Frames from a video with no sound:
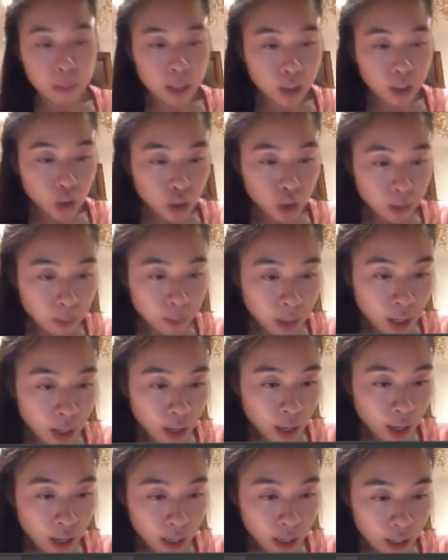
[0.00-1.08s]
image
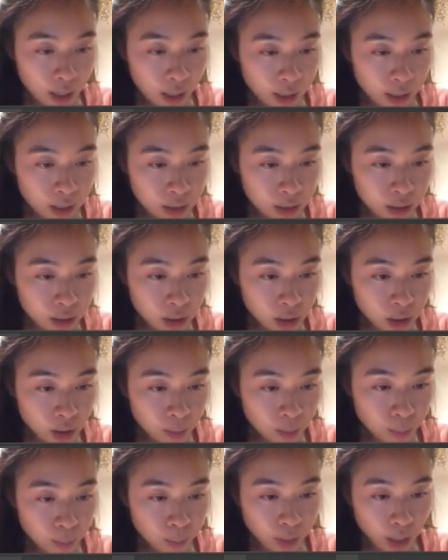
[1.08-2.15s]
and
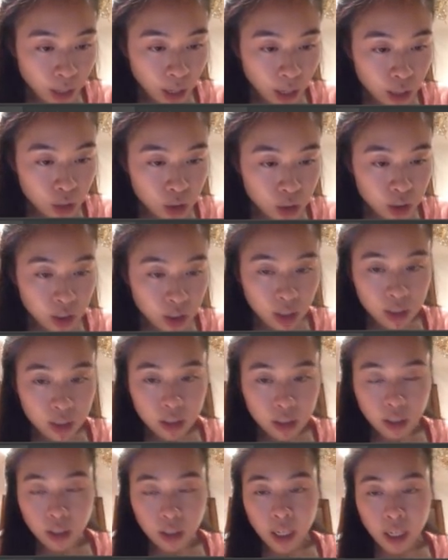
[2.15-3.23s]
I just
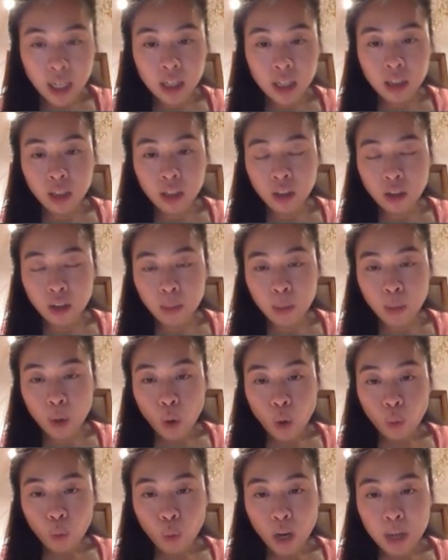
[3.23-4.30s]
laid them
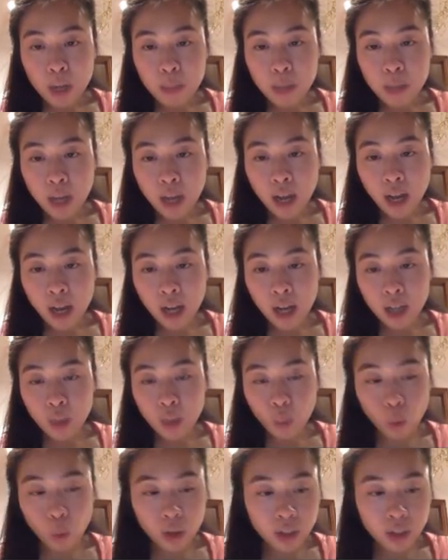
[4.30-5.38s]
right
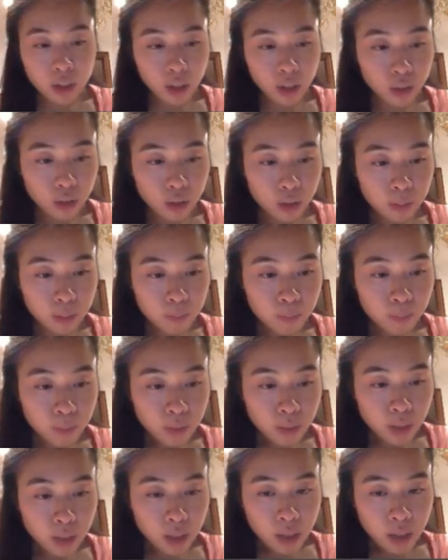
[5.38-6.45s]
behind one another,
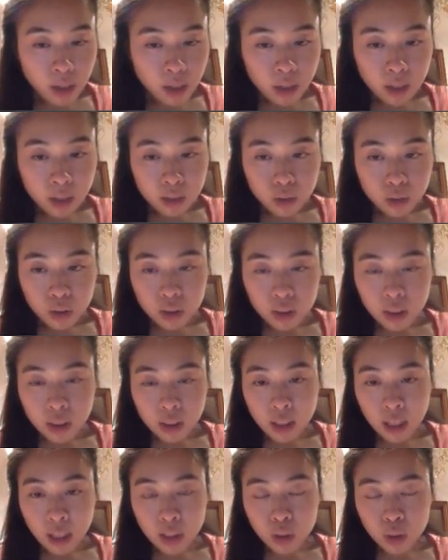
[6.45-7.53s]
just
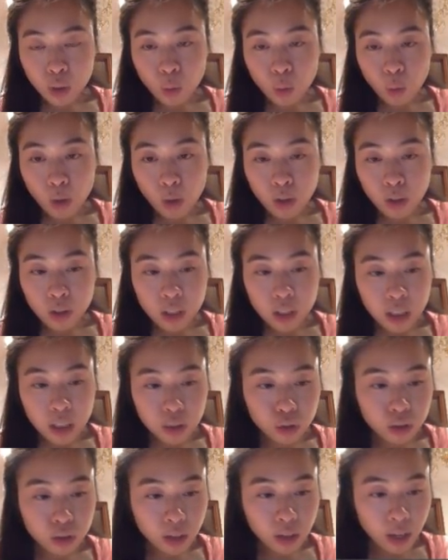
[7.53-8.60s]
like that. So one on
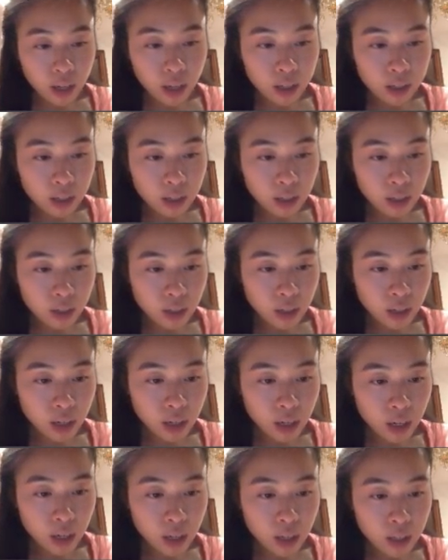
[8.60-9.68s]
each side. And
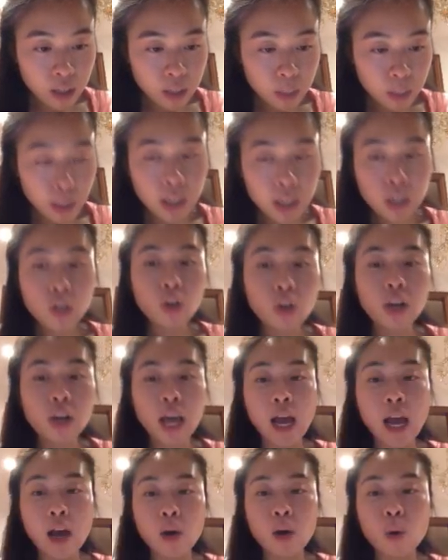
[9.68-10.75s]
then depending on
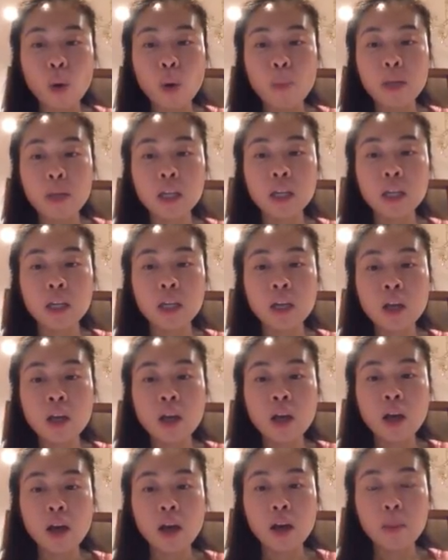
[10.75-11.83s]
how many